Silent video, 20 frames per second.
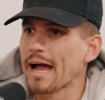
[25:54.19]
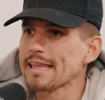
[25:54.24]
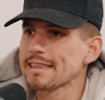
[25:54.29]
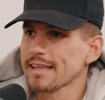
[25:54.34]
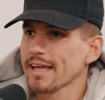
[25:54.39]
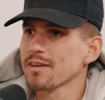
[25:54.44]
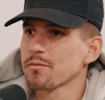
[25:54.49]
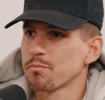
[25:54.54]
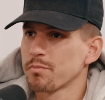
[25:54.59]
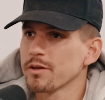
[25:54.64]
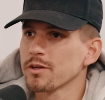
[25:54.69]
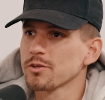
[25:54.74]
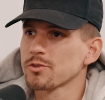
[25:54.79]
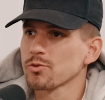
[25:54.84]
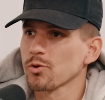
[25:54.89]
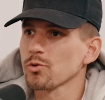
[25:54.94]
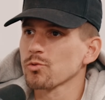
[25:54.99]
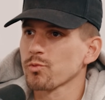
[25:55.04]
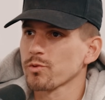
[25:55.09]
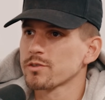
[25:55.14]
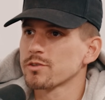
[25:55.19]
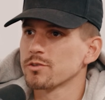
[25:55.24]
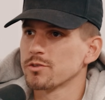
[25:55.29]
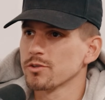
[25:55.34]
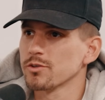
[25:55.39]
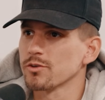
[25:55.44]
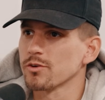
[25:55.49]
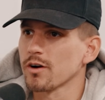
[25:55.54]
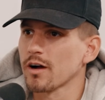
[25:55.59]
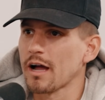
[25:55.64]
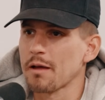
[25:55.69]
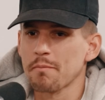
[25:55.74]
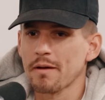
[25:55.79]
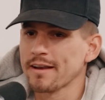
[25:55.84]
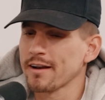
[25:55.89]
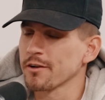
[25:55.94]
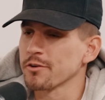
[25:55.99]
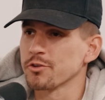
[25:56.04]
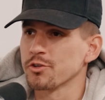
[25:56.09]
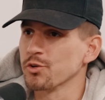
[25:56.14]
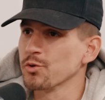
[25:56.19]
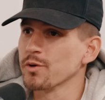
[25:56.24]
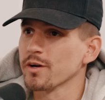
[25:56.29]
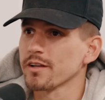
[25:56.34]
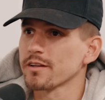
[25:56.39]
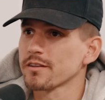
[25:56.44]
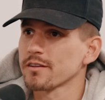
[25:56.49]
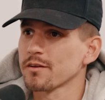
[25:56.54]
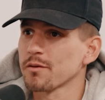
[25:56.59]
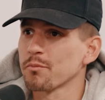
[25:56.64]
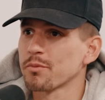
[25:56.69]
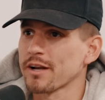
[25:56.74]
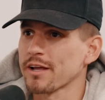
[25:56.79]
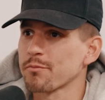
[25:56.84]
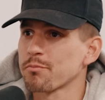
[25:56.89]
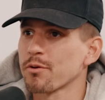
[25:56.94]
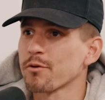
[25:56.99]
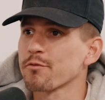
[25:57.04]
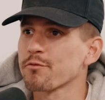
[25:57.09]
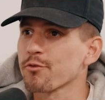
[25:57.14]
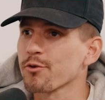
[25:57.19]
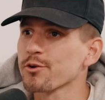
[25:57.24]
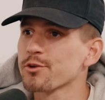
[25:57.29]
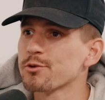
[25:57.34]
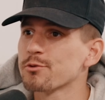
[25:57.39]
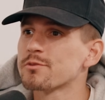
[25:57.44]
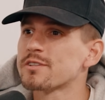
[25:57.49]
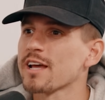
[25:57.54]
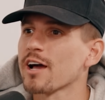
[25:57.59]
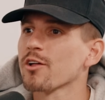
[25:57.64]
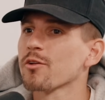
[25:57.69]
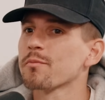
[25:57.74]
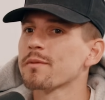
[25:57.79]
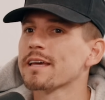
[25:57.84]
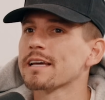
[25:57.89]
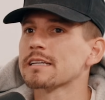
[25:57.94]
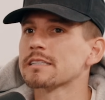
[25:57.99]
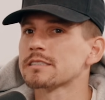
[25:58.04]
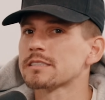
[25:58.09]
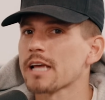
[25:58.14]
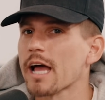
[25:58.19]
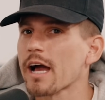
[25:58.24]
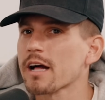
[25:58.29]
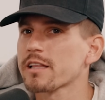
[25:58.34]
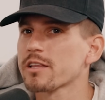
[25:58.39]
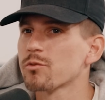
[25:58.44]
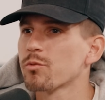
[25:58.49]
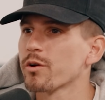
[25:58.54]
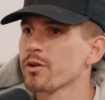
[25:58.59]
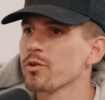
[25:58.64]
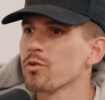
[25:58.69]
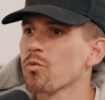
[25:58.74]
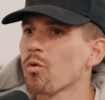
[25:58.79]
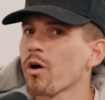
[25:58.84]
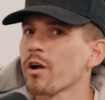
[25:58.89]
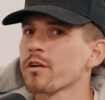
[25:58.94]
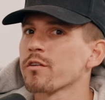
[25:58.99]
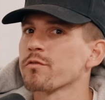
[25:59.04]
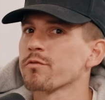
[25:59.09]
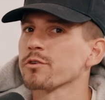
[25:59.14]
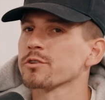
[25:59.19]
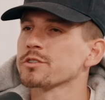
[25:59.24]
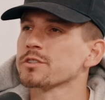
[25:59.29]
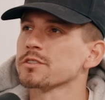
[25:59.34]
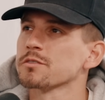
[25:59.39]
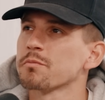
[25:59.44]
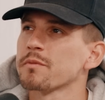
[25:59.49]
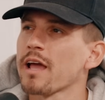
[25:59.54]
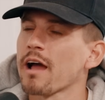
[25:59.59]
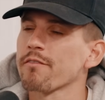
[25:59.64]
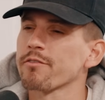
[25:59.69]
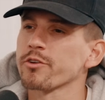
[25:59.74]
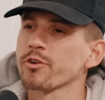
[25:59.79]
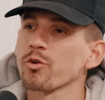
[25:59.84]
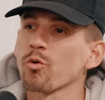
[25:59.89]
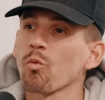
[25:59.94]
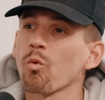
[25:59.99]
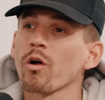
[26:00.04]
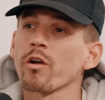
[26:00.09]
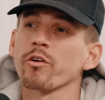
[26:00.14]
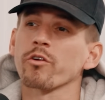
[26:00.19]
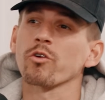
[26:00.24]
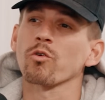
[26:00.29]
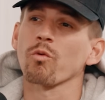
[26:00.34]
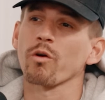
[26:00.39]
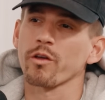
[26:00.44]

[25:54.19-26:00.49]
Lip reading: I like being told what to do. I may not do it, but I'd prefer you telling me exactly what you want versus me having to wonder